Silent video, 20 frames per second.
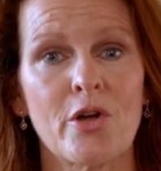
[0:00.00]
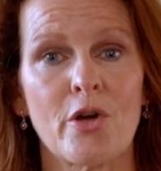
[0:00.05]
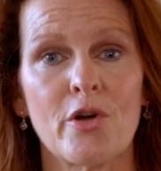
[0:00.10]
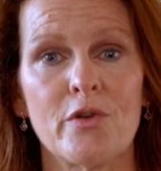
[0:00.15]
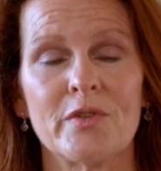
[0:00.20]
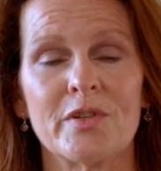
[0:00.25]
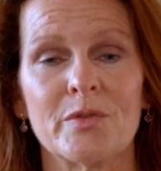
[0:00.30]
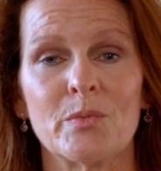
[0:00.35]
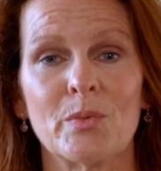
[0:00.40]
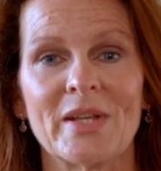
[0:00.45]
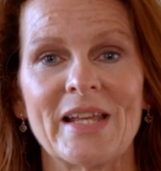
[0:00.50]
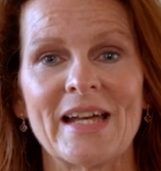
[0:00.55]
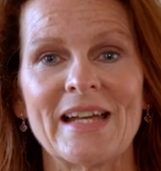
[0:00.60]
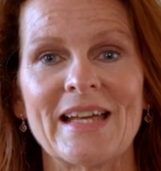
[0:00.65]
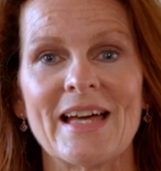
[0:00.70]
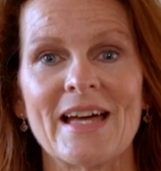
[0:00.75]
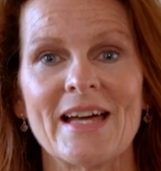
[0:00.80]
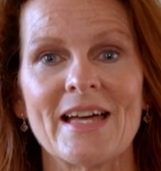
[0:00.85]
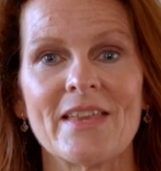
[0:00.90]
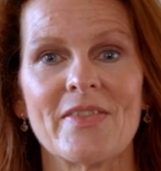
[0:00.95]
COVID, when I
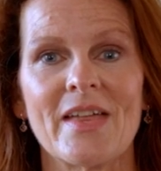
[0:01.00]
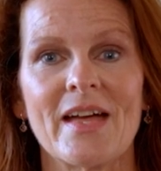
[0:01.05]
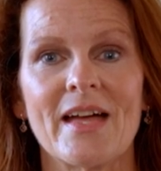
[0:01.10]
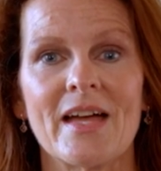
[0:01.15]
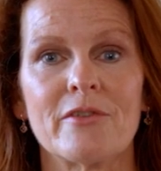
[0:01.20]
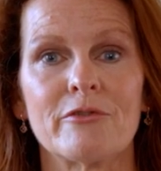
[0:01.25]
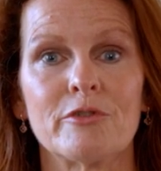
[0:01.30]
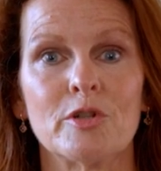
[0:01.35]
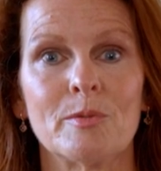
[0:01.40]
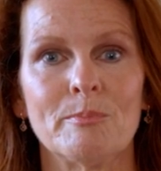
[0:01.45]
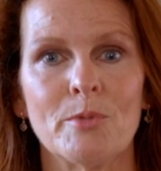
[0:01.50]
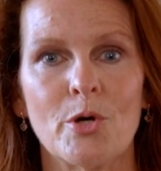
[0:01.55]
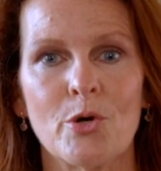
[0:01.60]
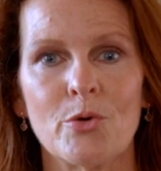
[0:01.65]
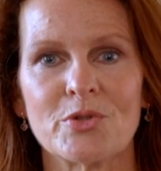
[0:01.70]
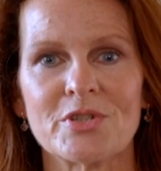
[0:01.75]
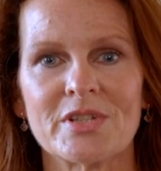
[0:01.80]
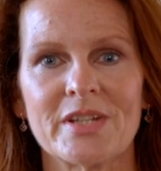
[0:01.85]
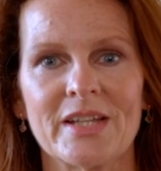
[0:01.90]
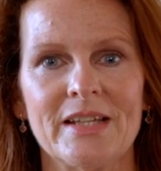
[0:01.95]
had that
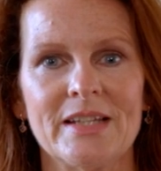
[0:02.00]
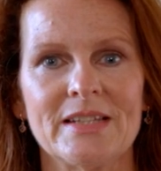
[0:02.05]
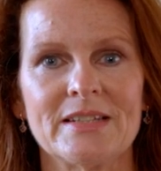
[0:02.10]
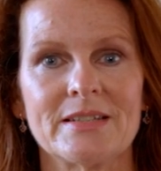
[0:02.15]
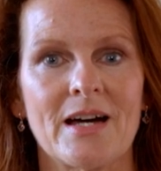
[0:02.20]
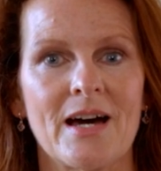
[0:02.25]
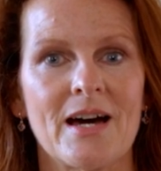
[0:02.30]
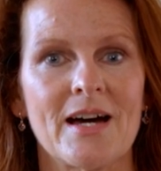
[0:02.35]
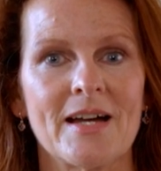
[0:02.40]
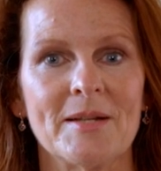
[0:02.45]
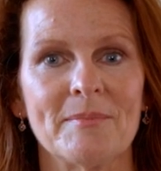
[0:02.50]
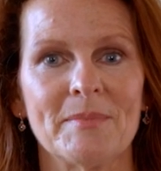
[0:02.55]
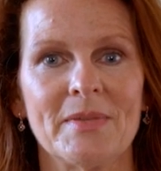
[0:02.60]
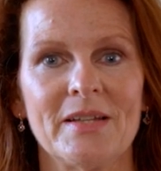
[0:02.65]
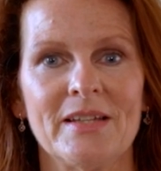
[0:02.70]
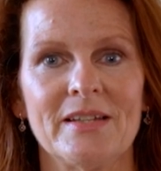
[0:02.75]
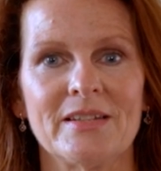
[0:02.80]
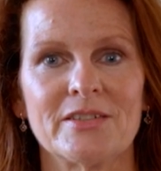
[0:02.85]
remote time